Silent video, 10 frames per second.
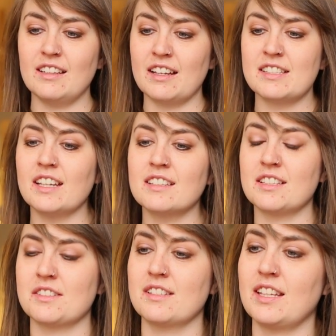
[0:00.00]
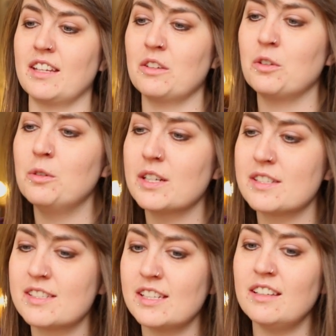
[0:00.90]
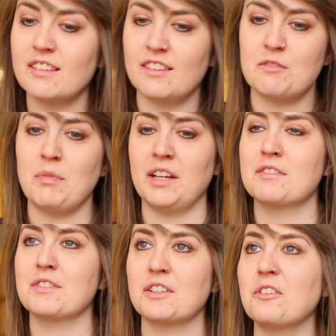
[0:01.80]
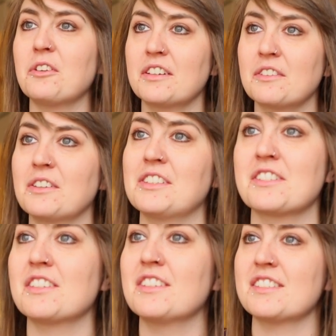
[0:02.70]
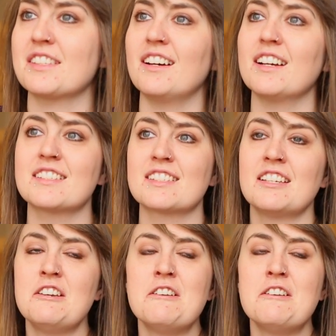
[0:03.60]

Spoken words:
Isaiah tells us, like, who has seen the mind of the Lord or understood his thoughts?